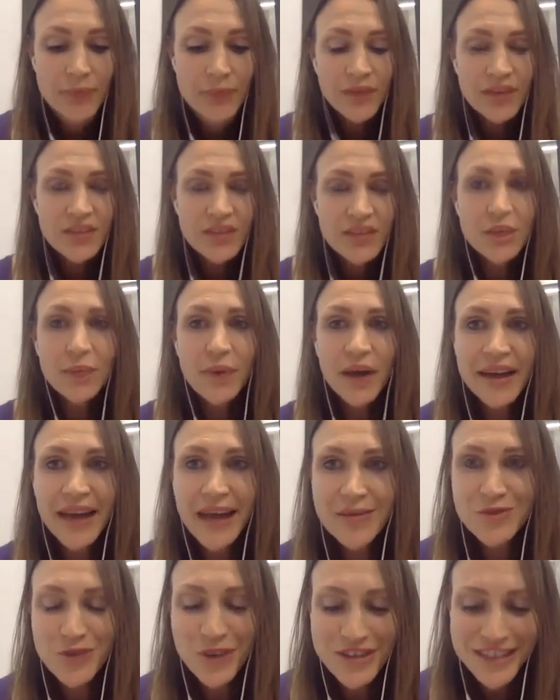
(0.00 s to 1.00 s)
So my
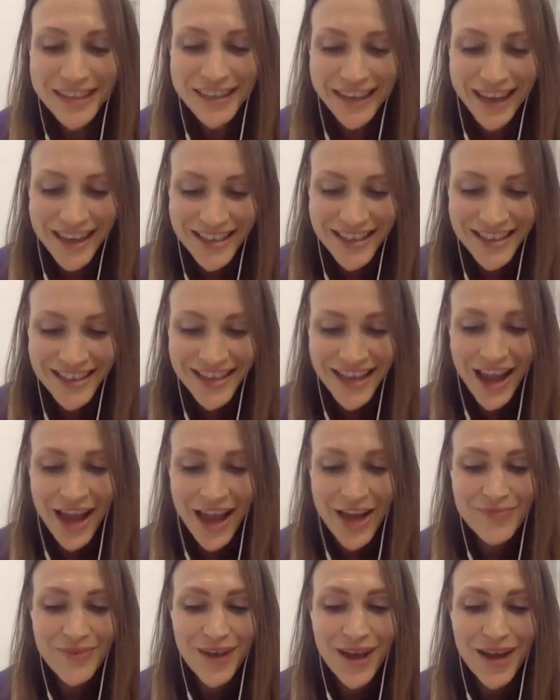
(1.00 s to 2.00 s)
name's Rosie Letts.
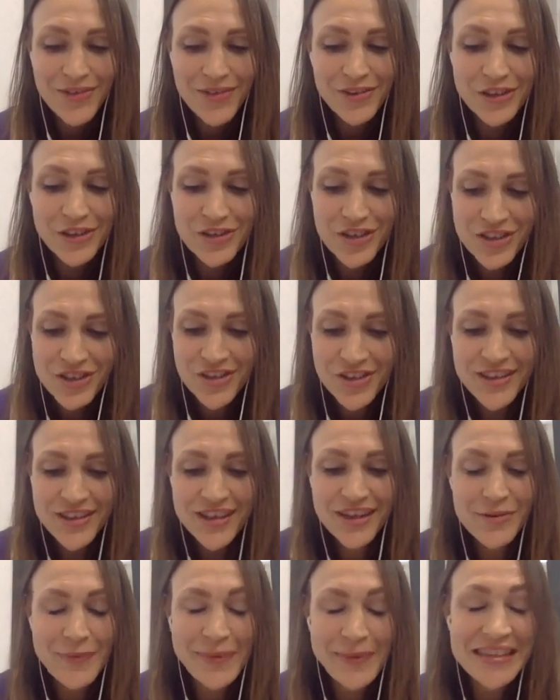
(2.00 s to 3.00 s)
I'm a nutritional
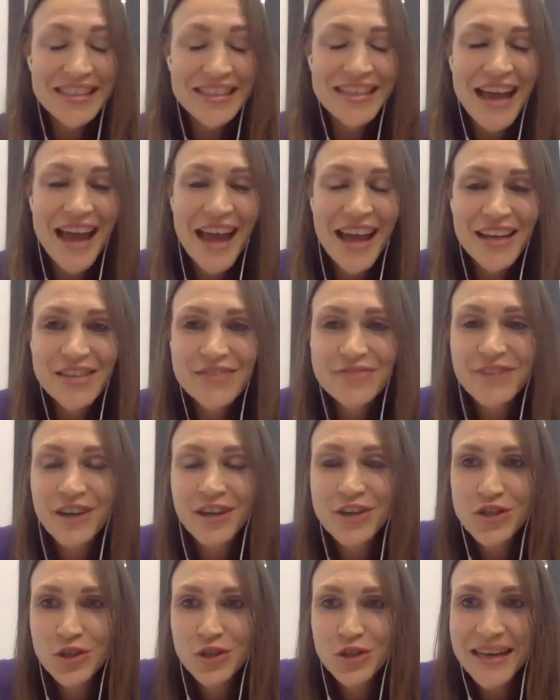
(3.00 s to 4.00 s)
therapist and a
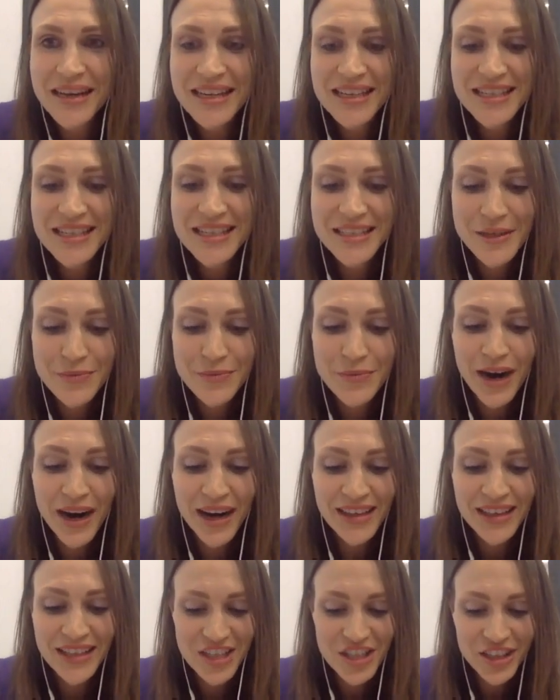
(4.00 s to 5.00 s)
functional medicine
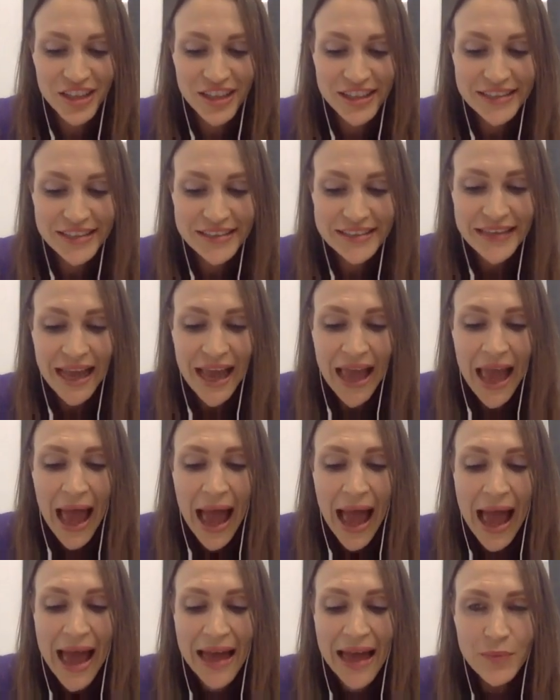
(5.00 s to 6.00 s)
practitioner,
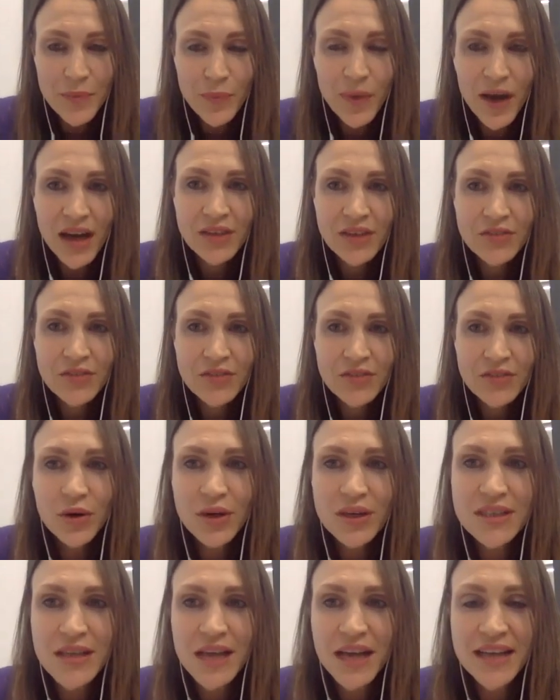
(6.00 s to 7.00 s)
and my role
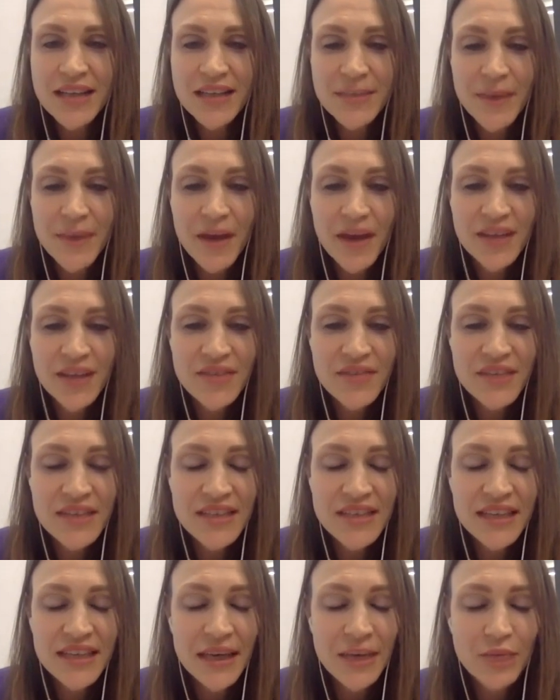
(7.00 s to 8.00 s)
as part of the
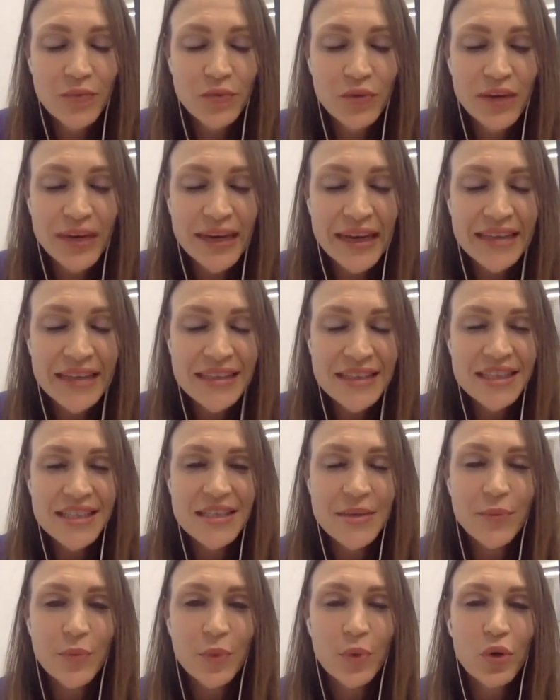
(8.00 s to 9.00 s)
team really is to
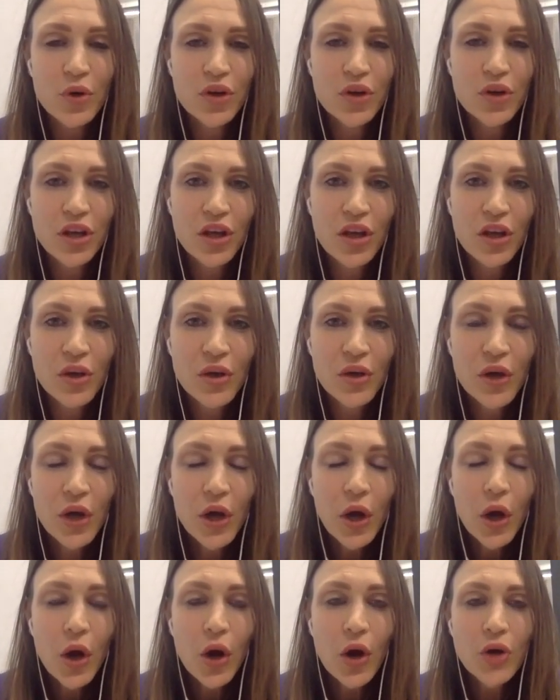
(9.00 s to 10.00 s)
support you
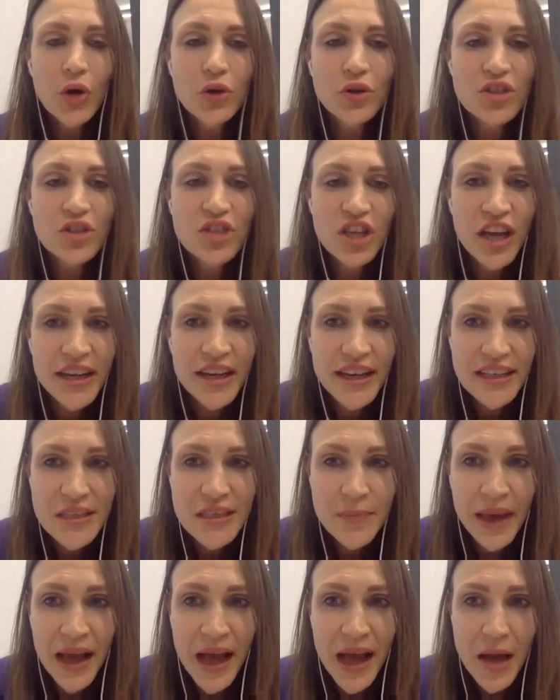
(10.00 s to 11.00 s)
on your journey to
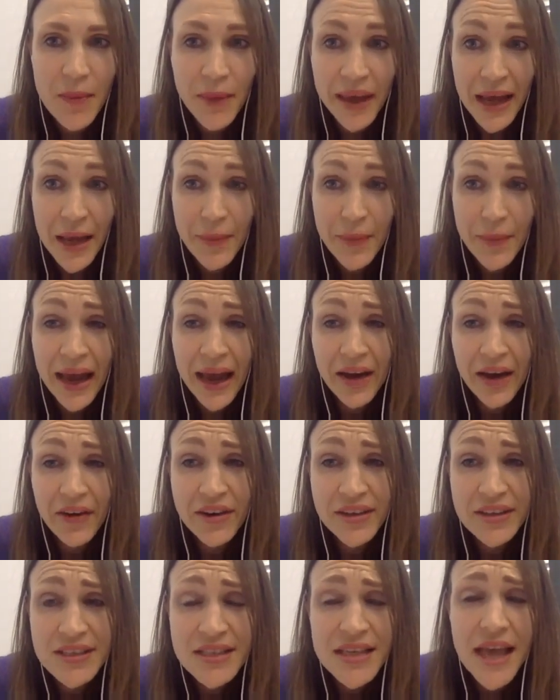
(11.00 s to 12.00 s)
becoming a
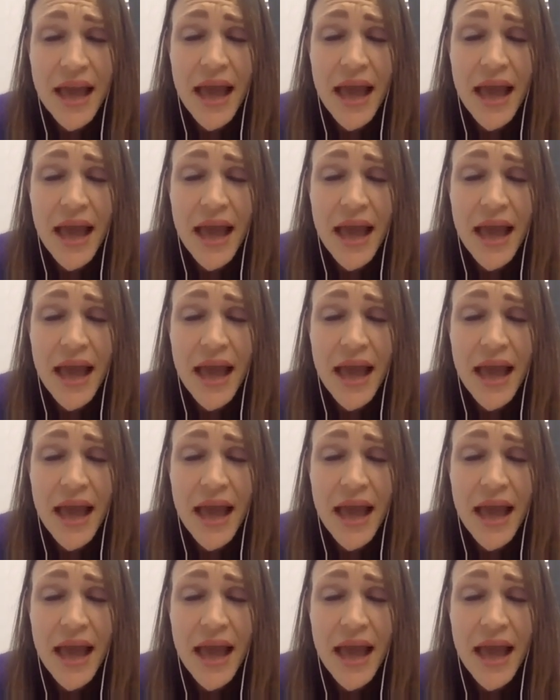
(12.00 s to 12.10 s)
parent